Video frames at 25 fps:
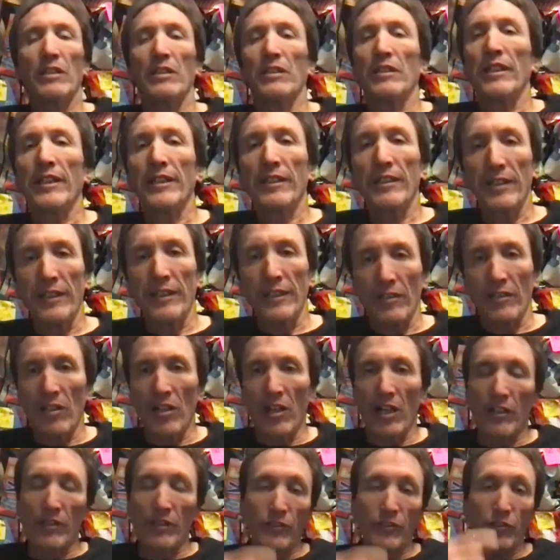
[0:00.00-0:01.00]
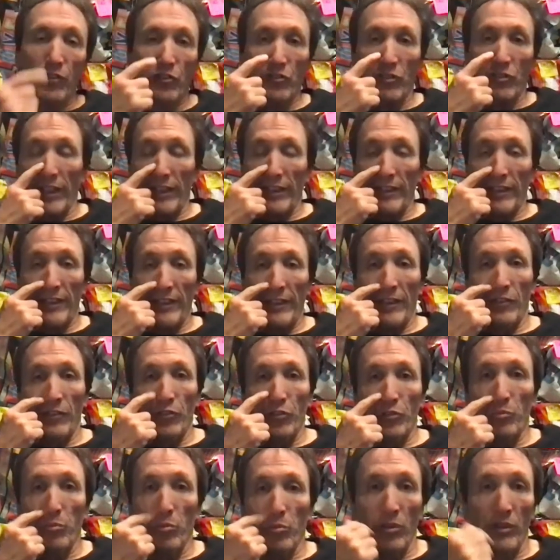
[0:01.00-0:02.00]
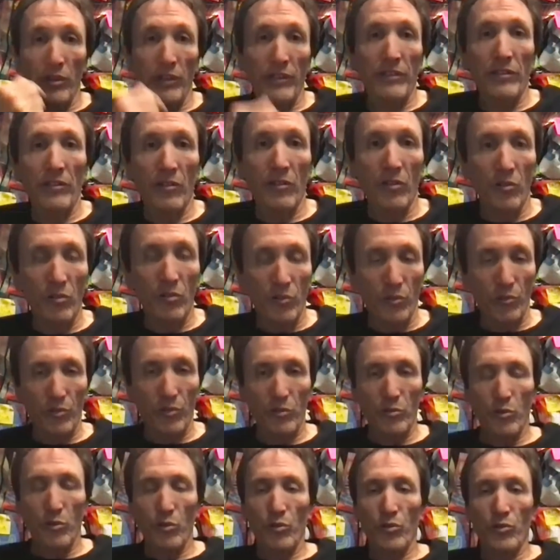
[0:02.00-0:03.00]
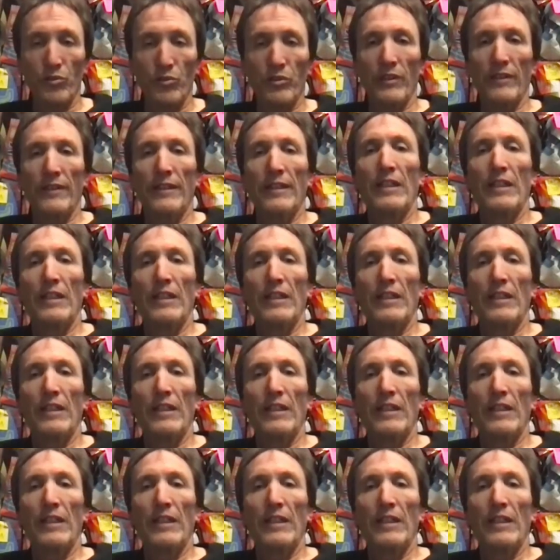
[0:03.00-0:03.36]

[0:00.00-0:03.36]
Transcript: They can get honored just like any other sport at their local schools.